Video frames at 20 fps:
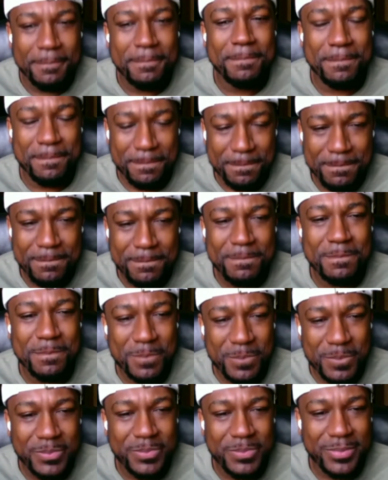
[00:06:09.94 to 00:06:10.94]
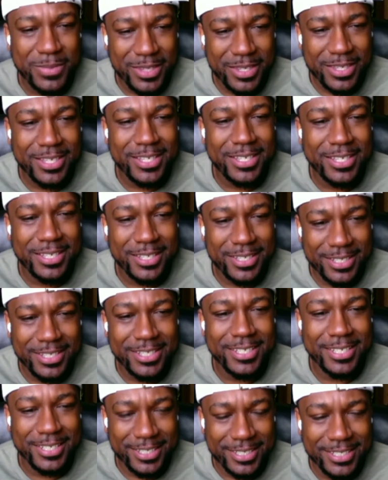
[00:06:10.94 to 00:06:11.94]
a debut
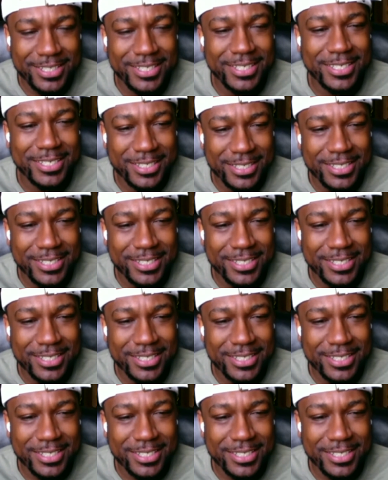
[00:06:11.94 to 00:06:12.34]
comedy album. It's